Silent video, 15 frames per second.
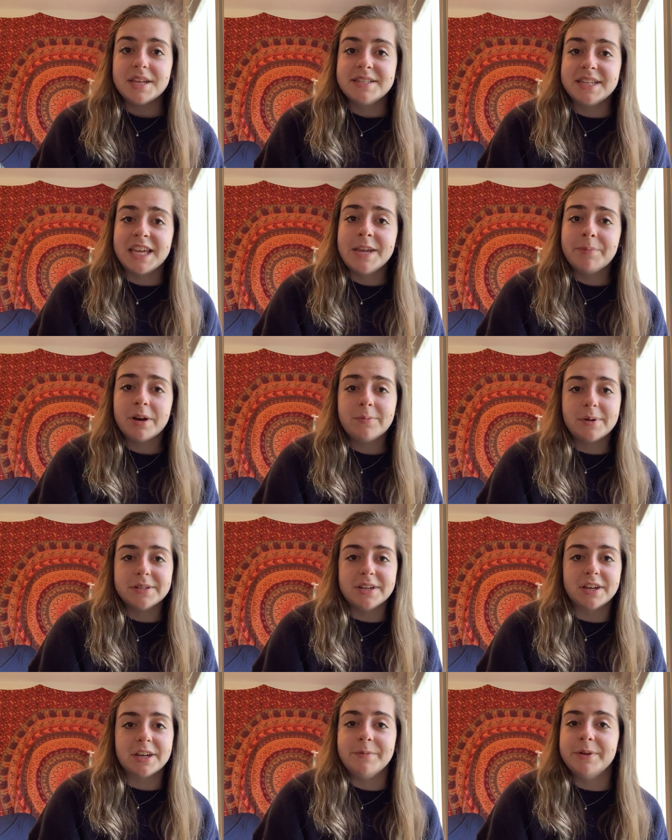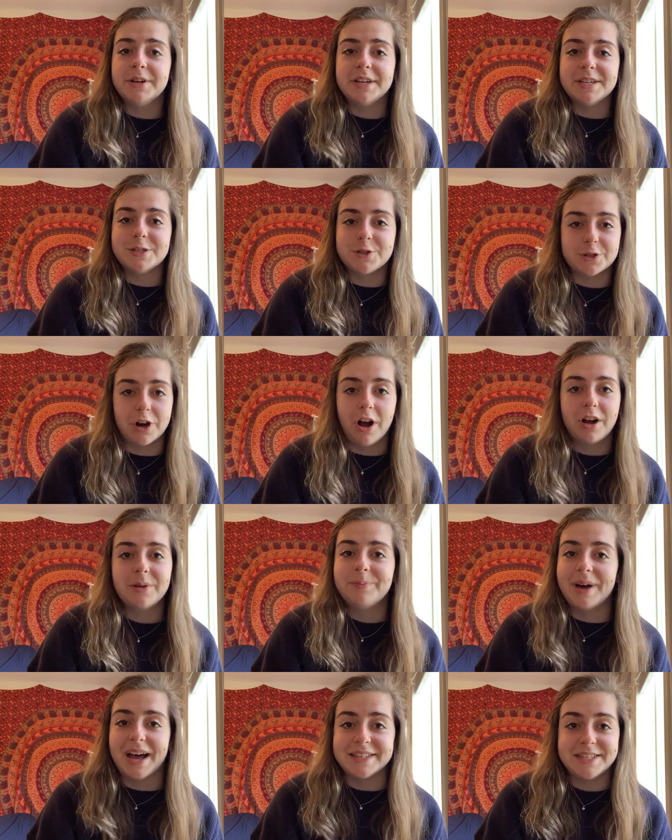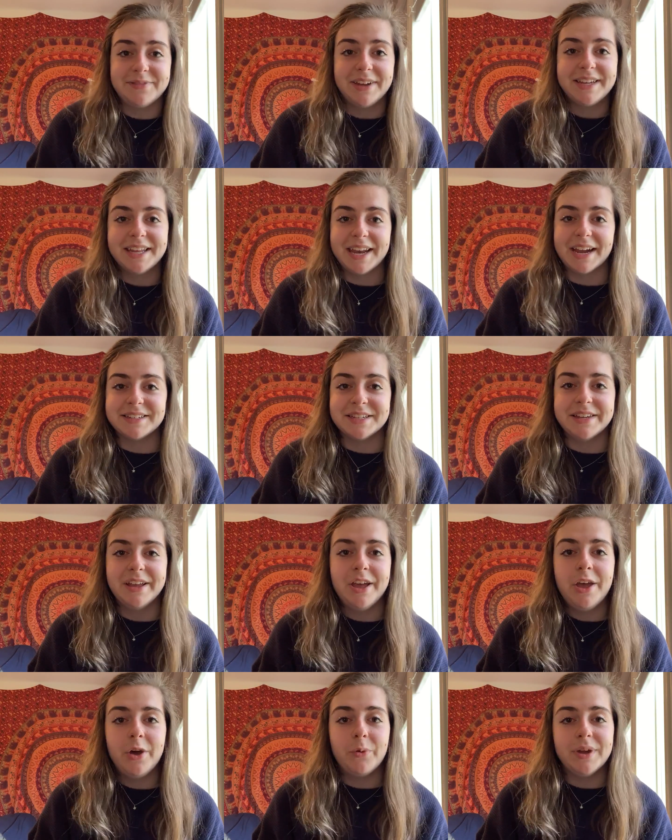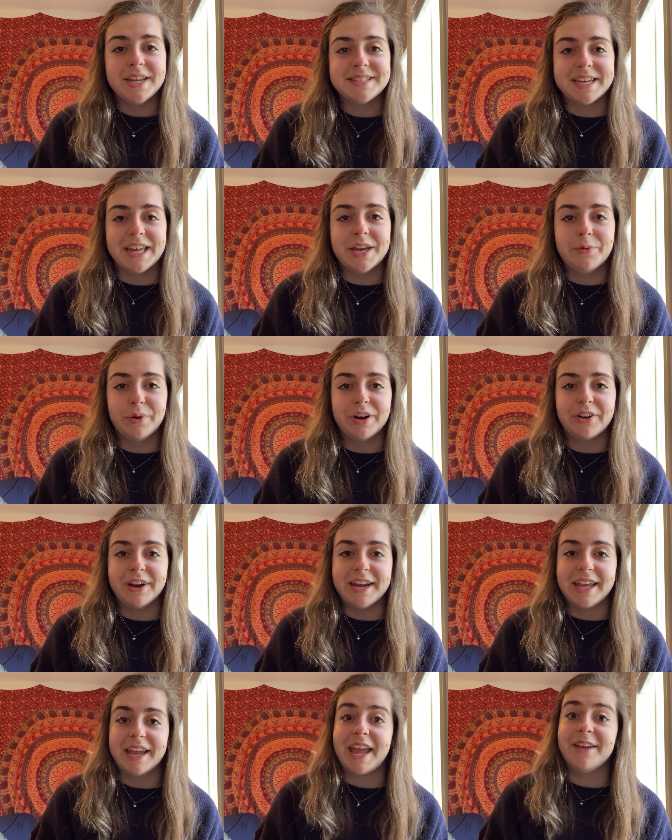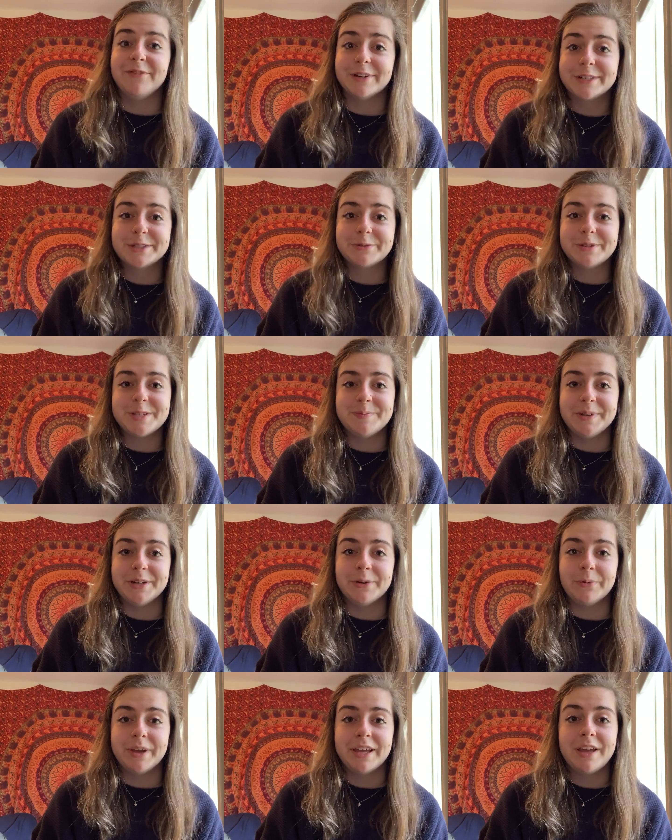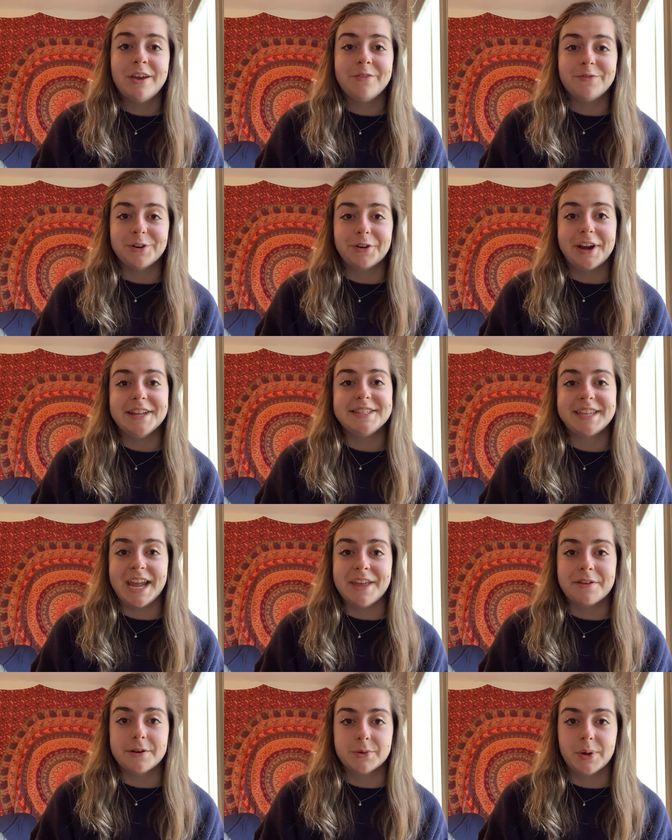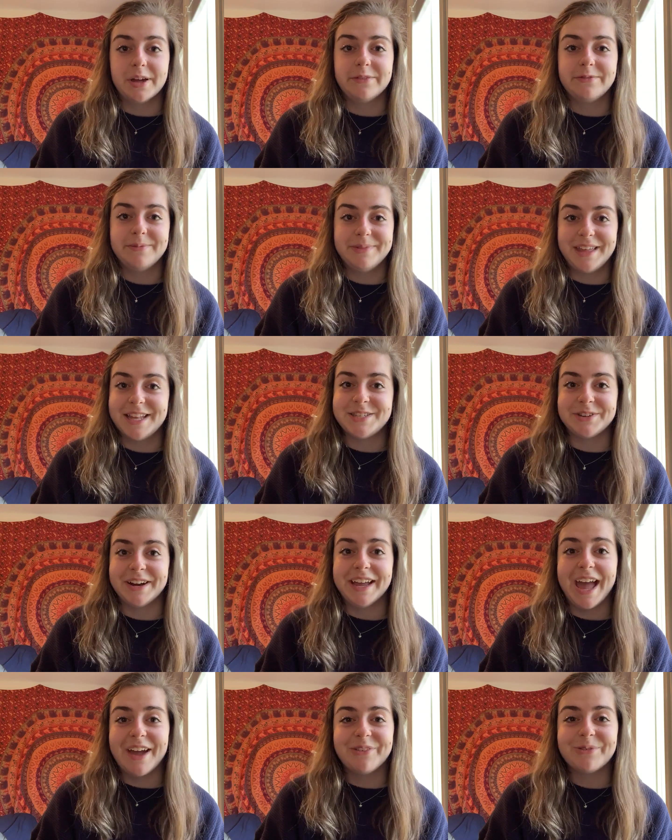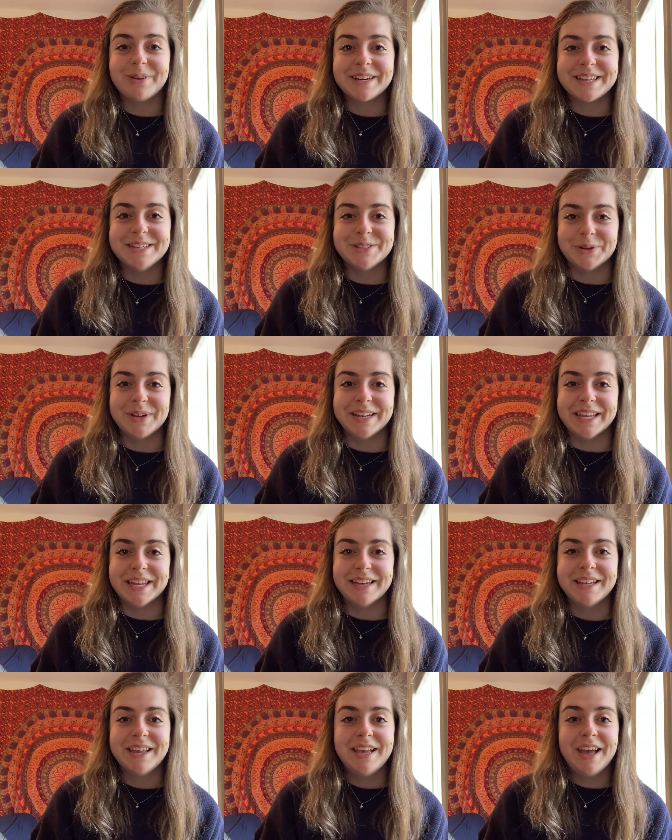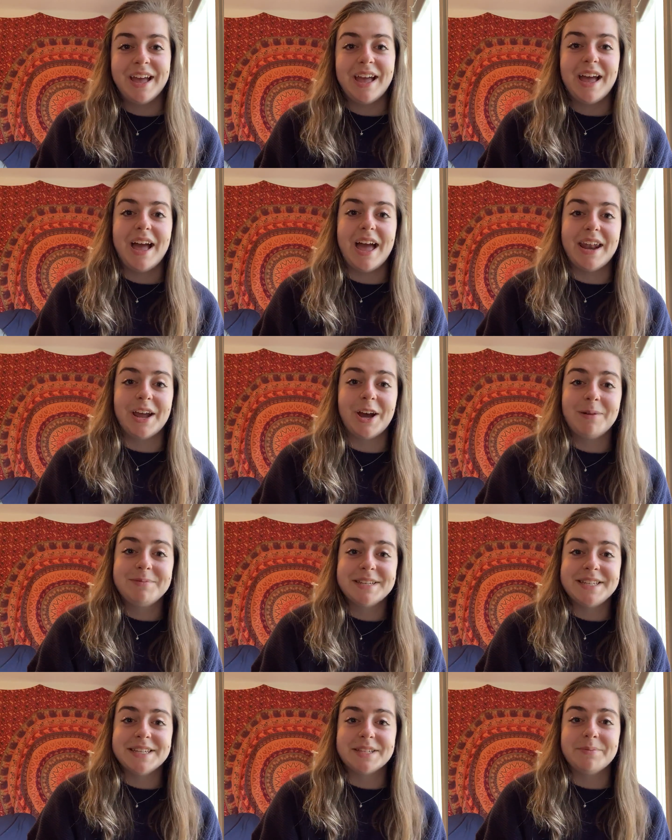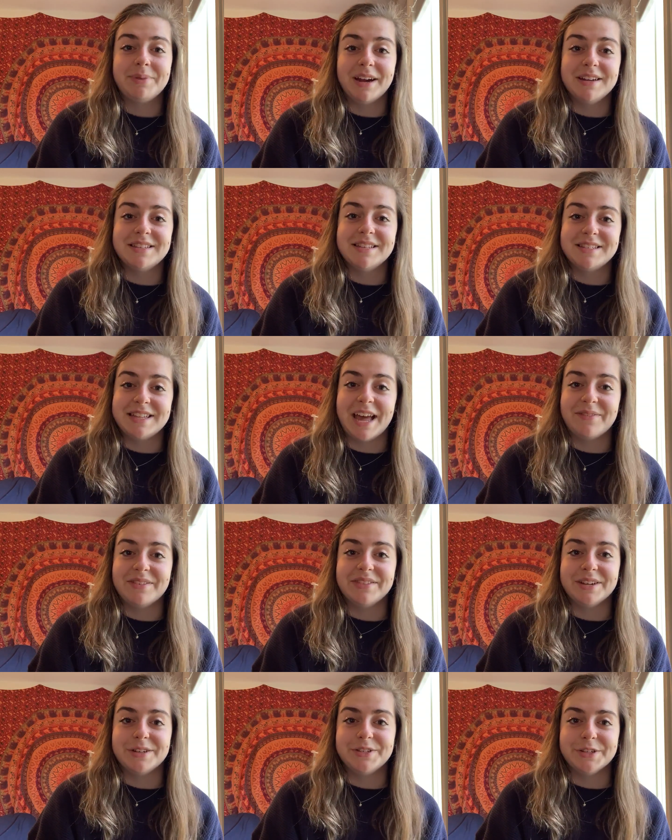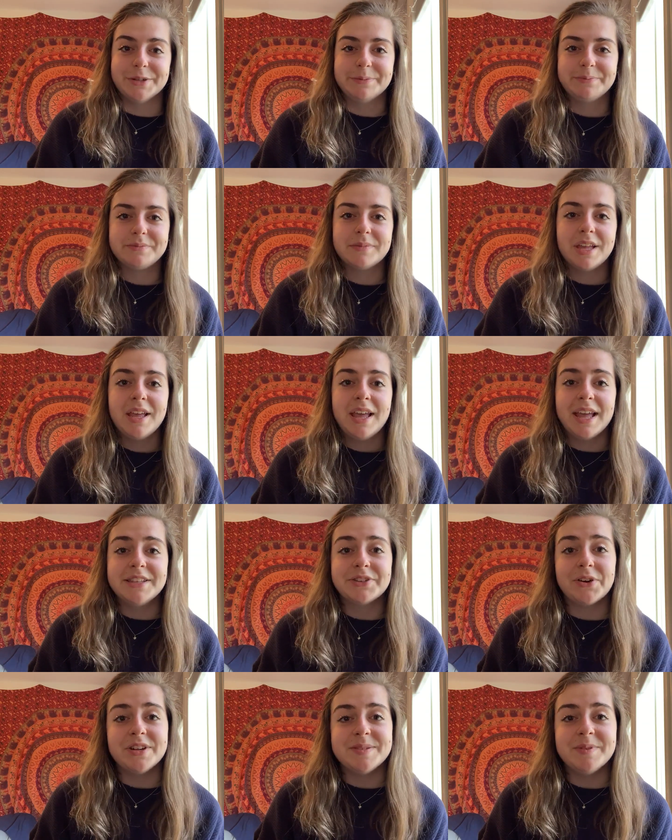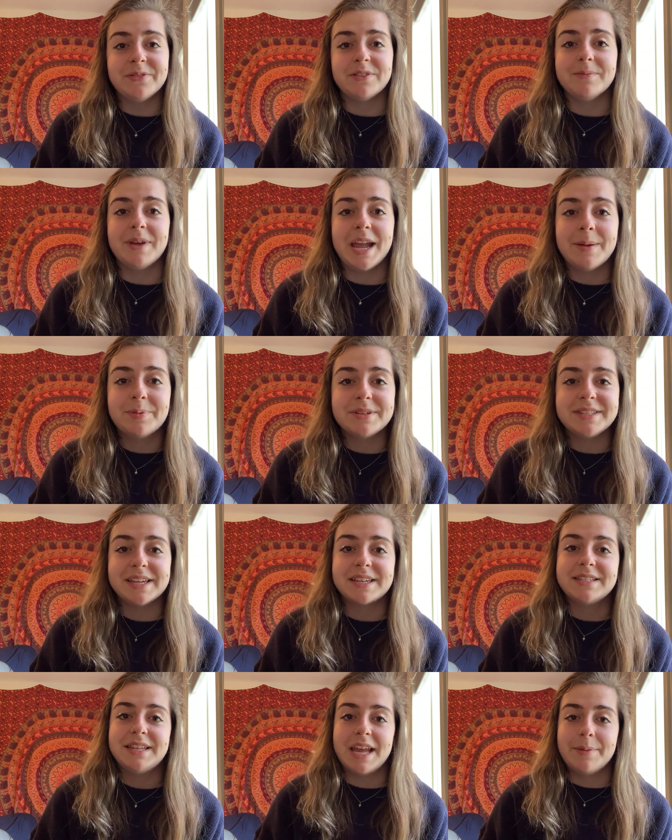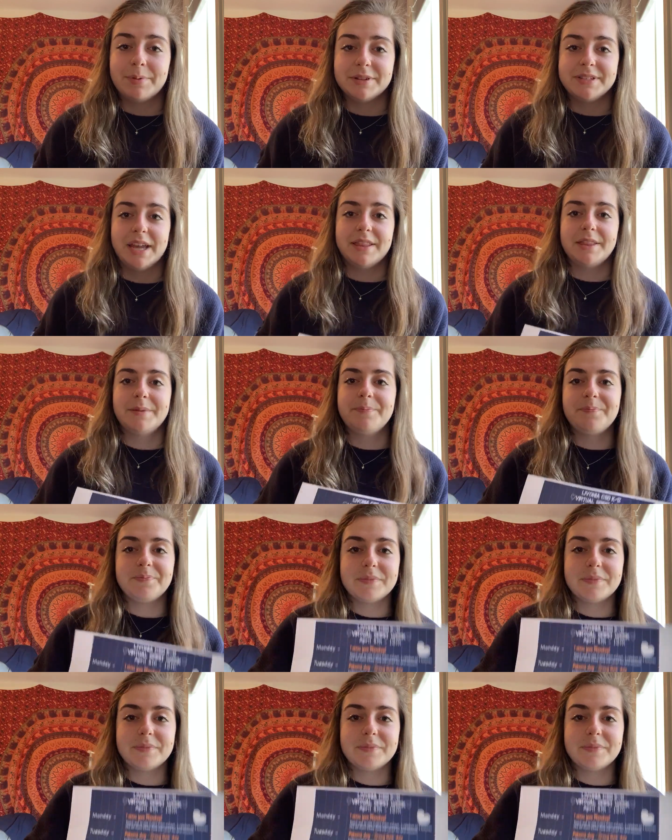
To keep our Bulldog community strong, positive, and connected, we decided we're creating a virtual Spirit Week for grades K through 12. That's right, everyone can join in. And I hope to see some parents and staff in there too. It's going to be from April 6th to April 10th.